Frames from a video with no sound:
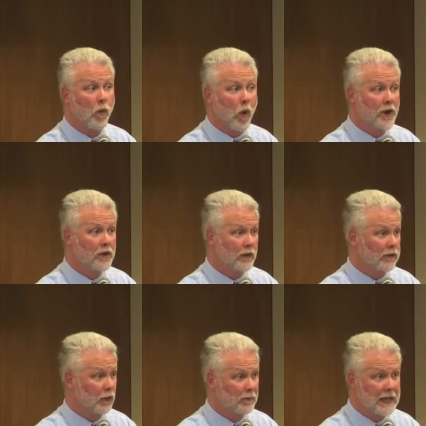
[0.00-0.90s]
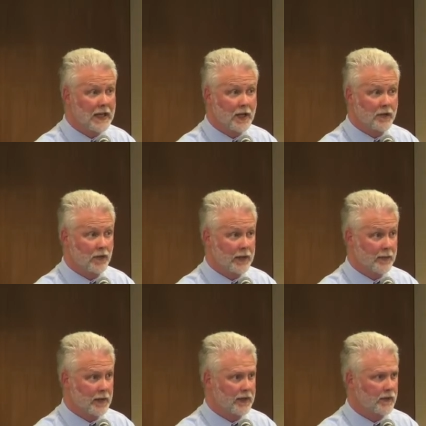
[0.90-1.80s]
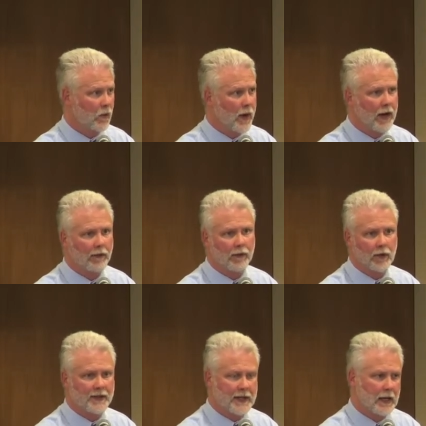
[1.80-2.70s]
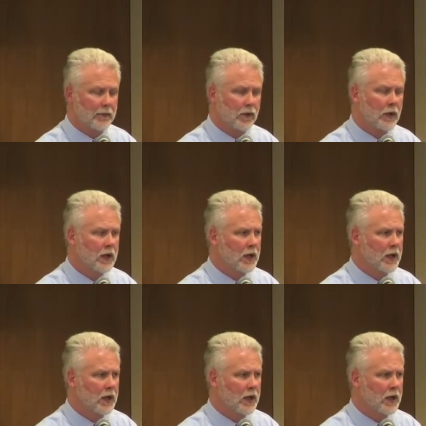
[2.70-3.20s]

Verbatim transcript: wonderful media treatments where, for example,